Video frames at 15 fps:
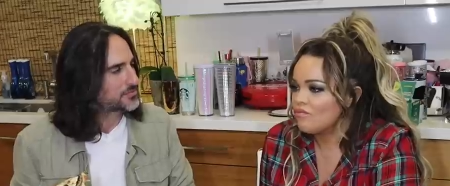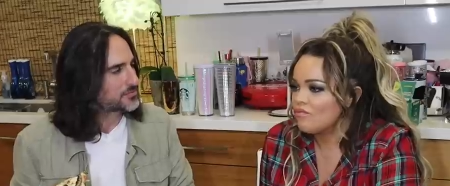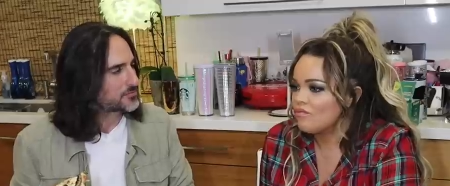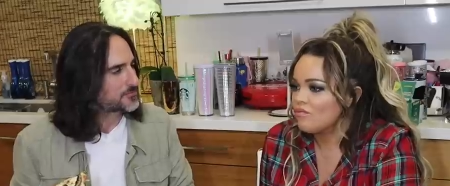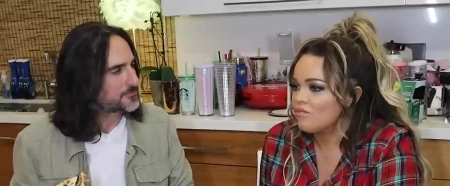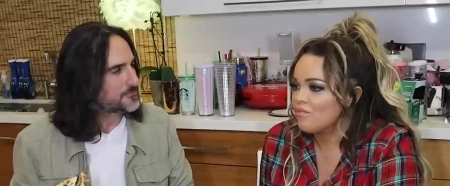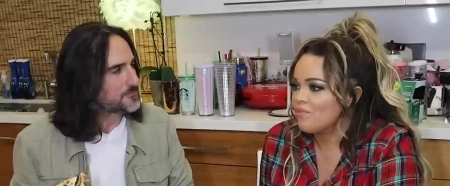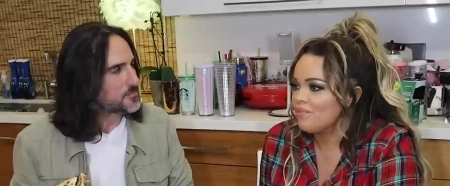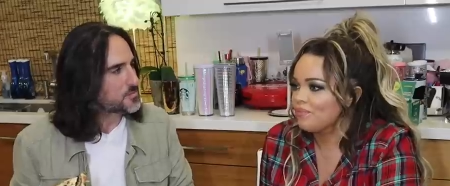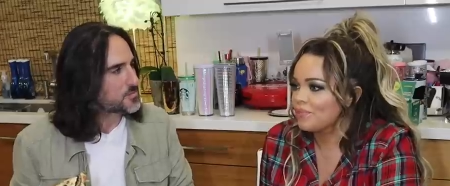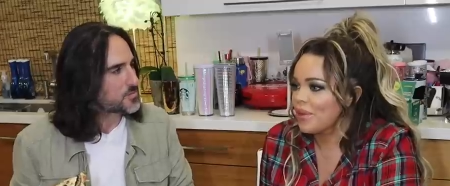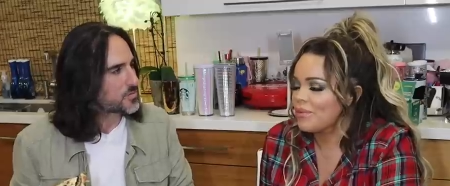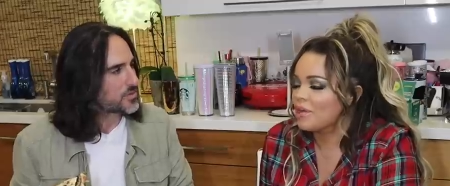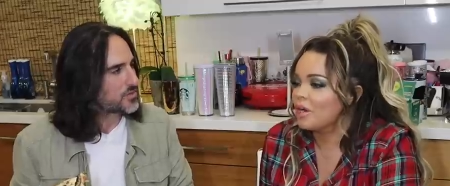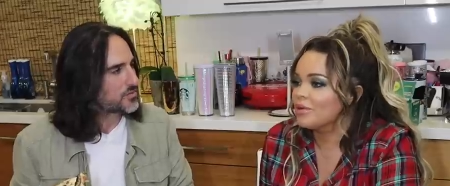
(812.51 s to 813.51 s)
Speaker 1: Hmm.
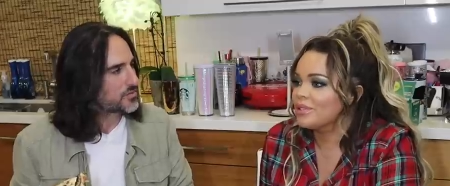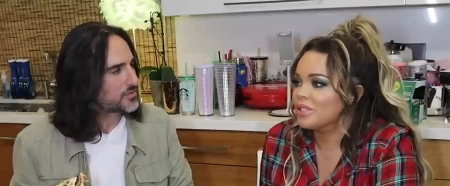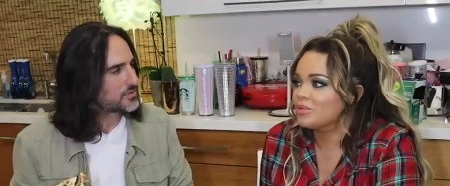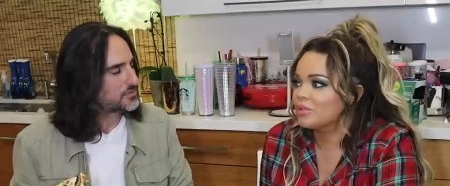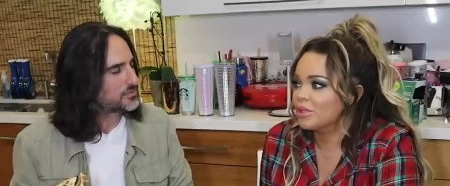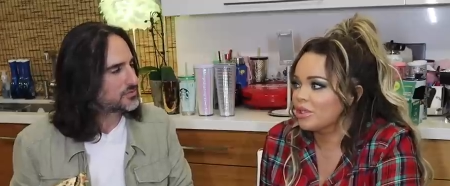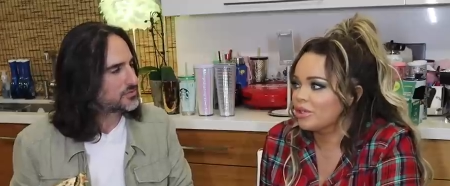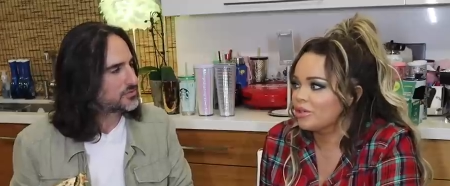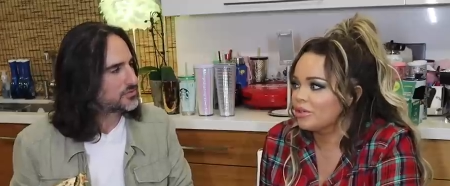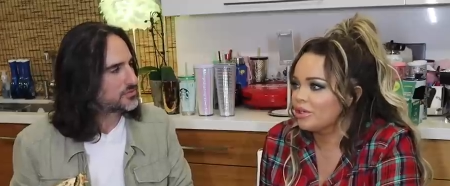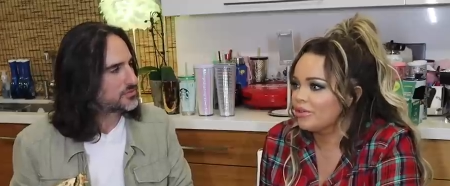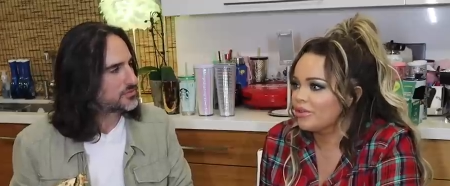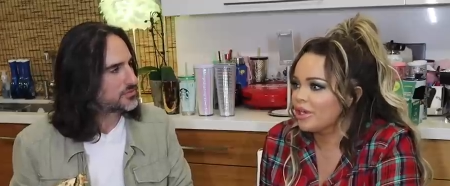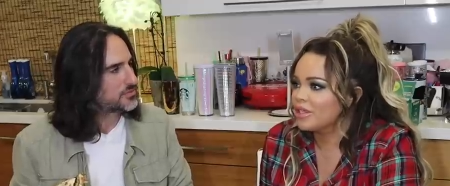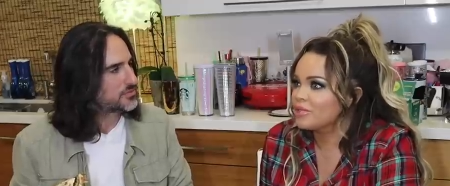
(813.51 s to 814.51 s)
I mean, ours has really good
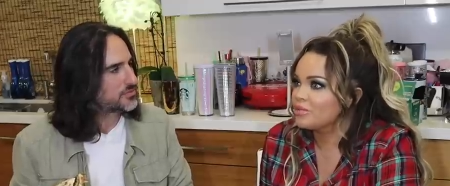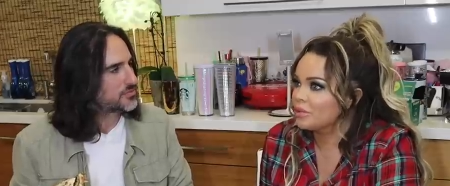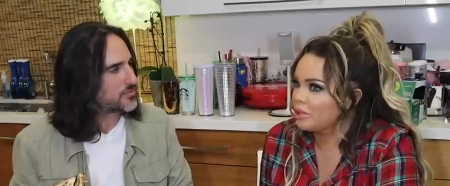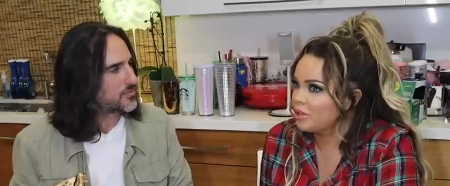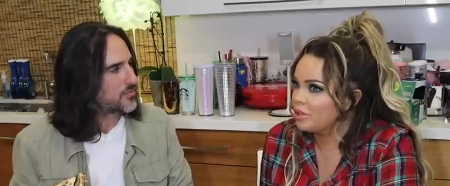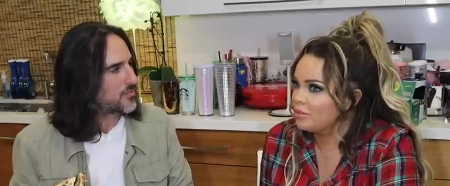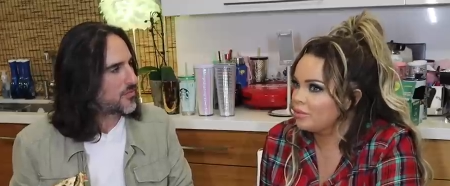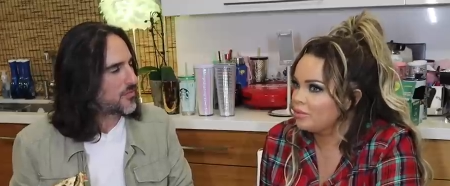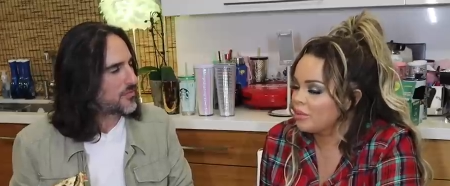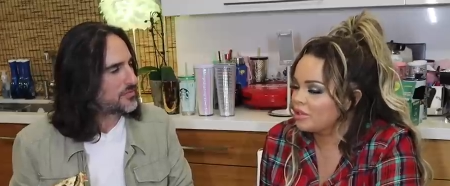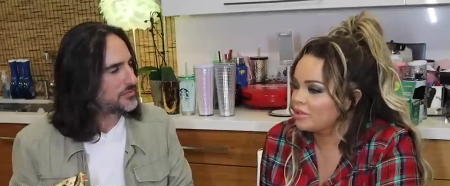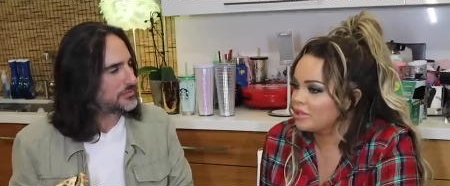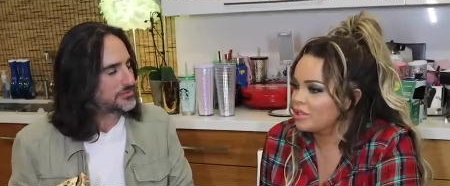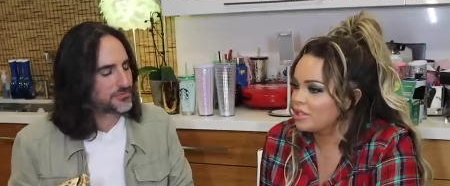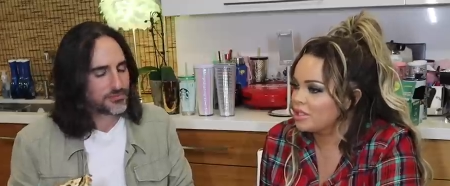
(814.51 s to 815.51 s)
curly fries, really good
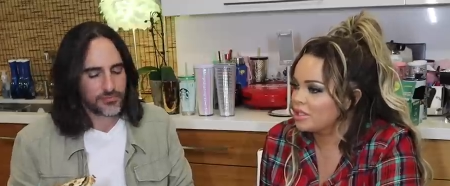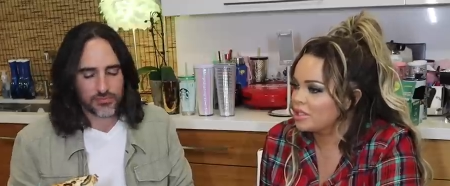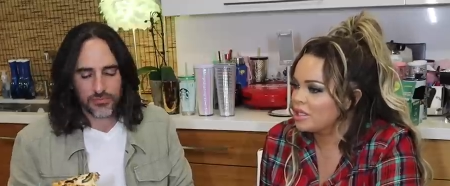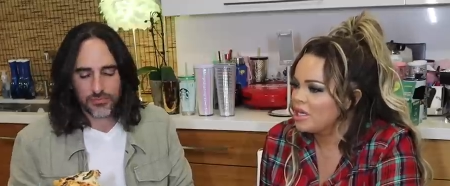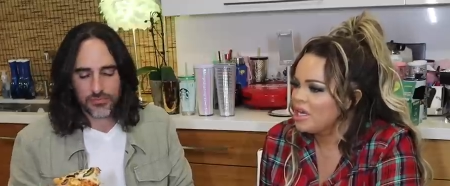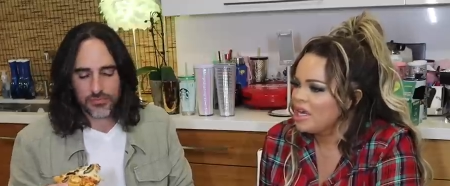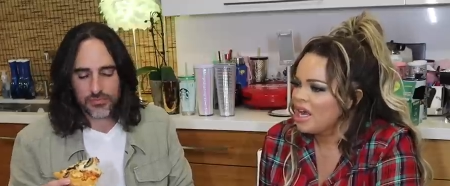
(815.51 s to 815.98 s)
mozzarella sticks.